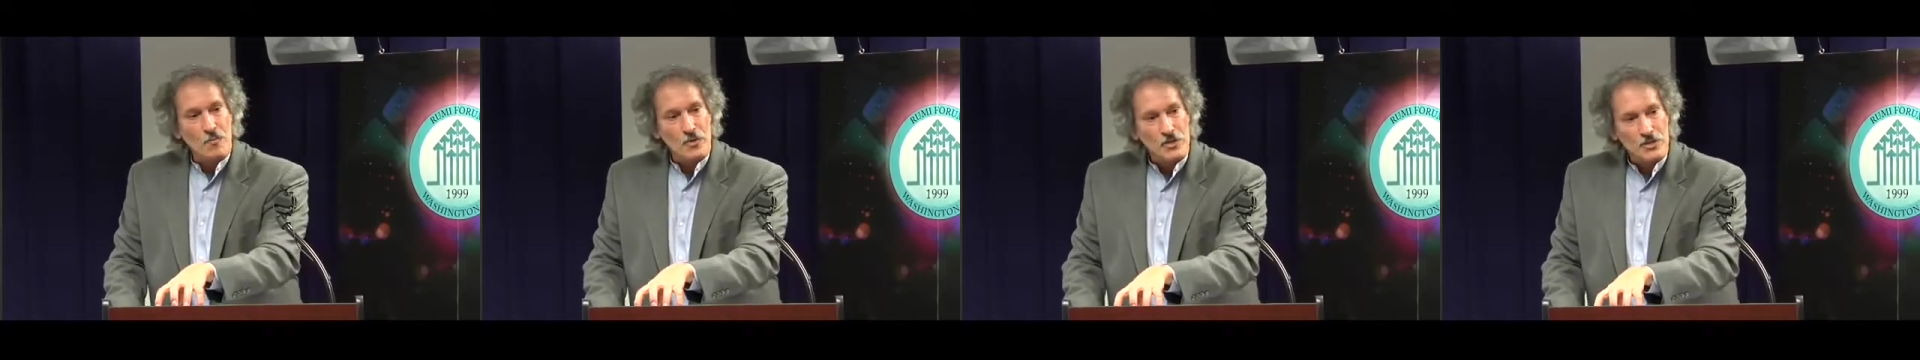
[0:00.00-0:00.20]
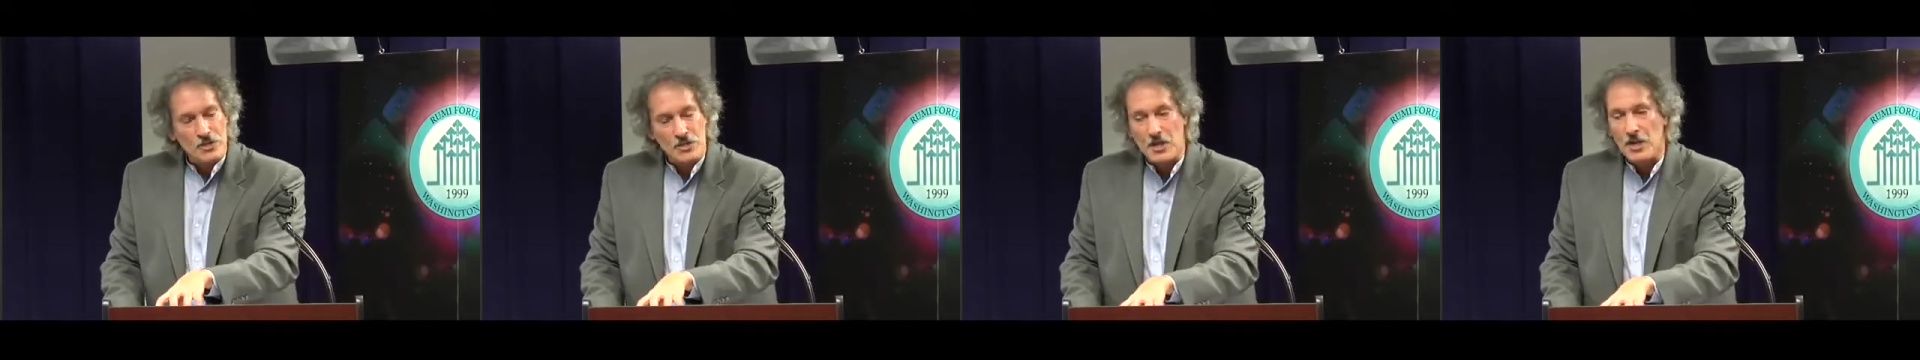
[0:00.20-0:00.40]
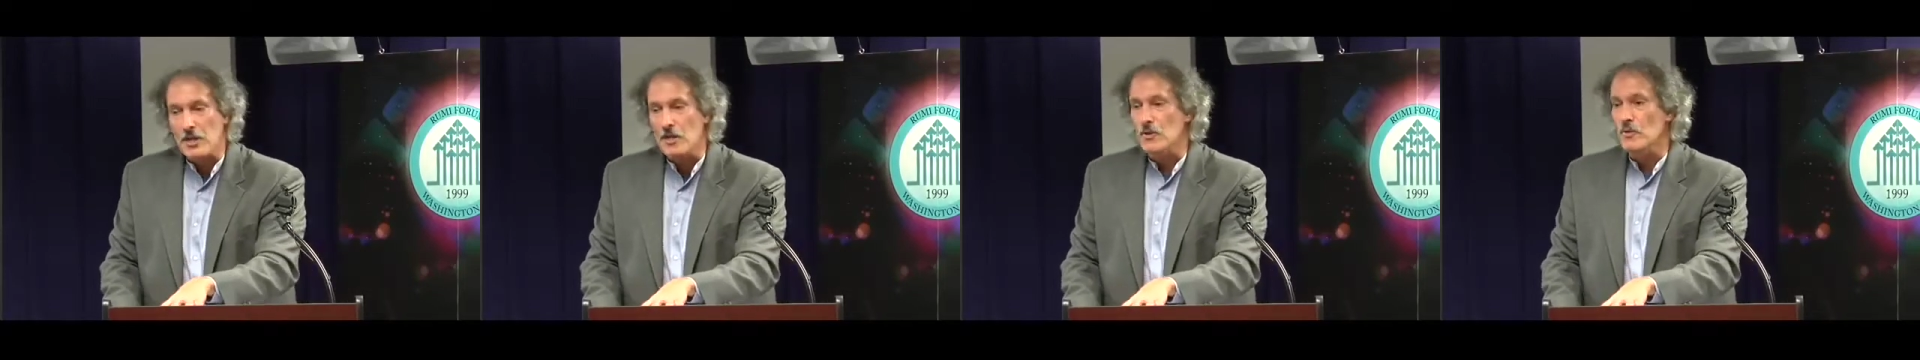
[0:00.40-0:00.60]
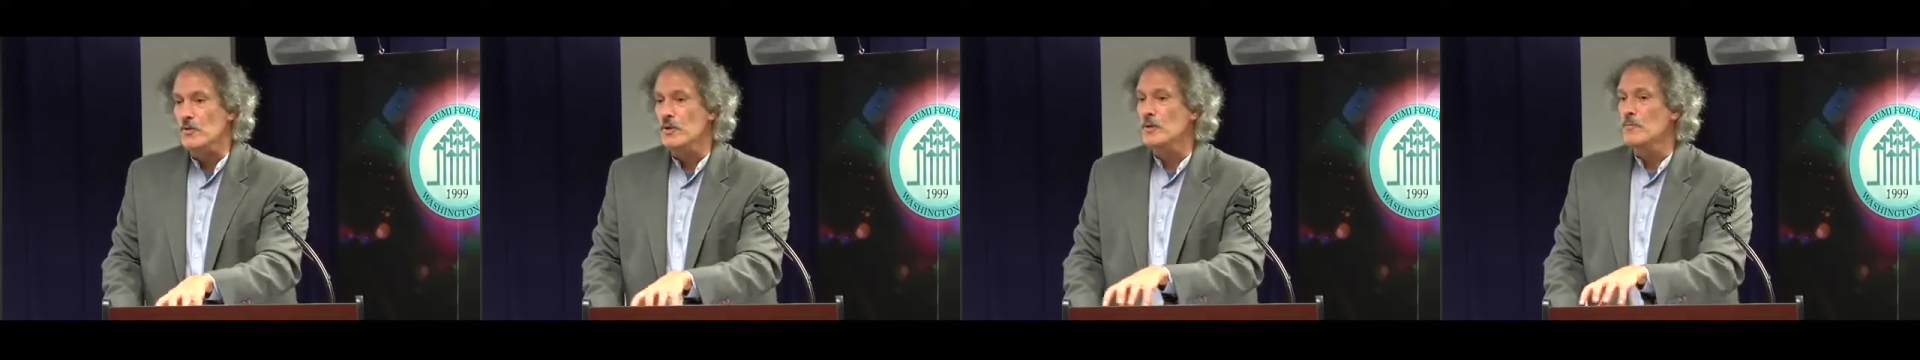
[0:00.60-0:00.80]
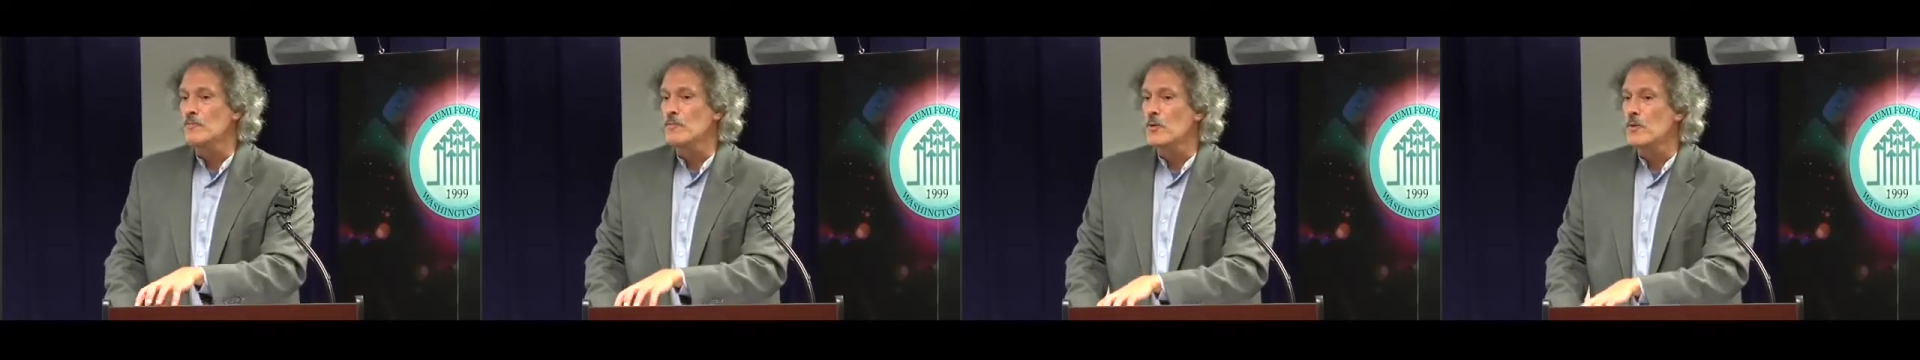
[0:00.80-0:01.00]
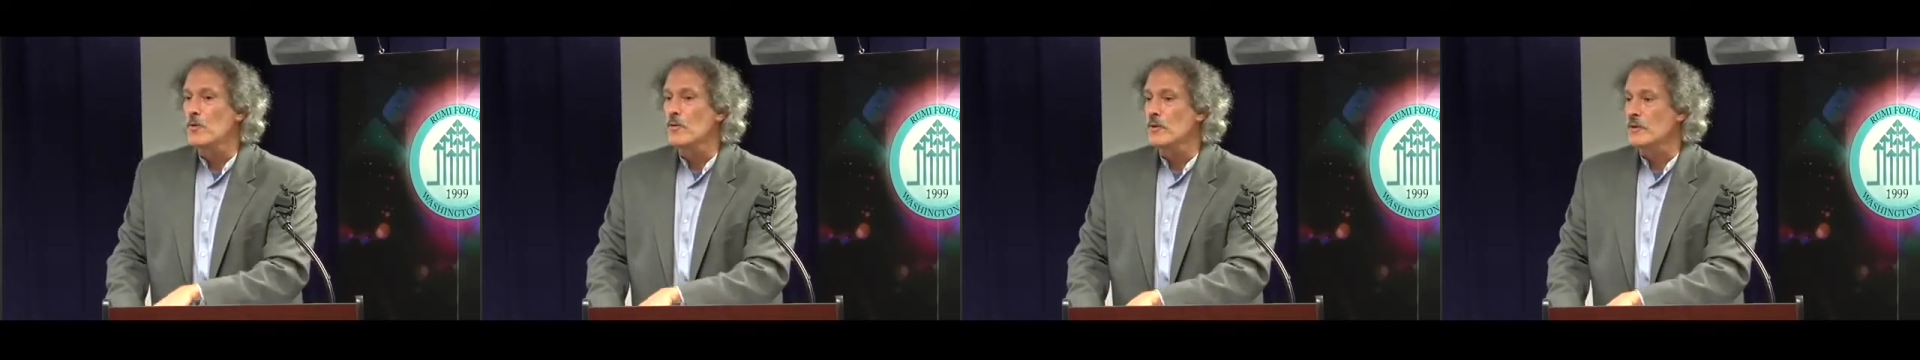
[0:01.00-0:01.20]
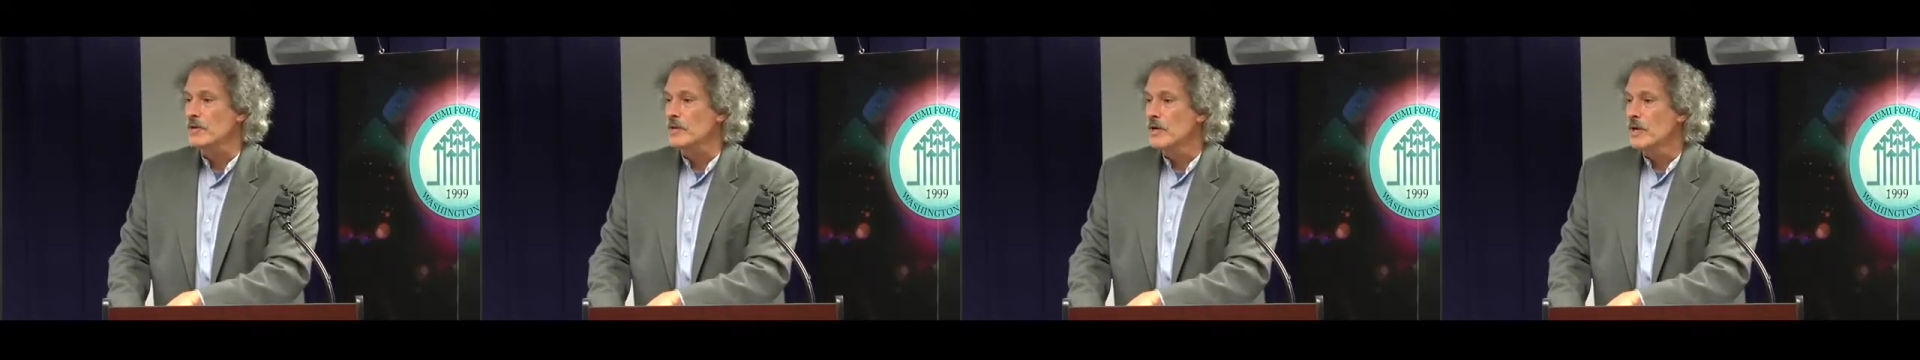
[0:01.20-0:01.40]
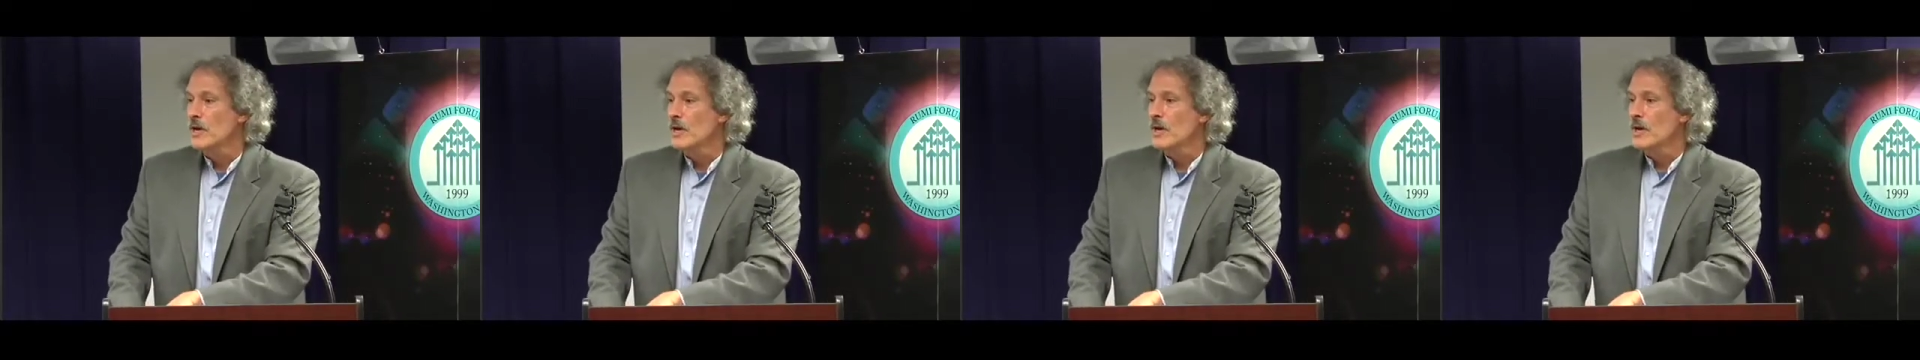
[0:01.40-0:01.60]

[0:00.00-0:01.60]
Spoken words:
particular import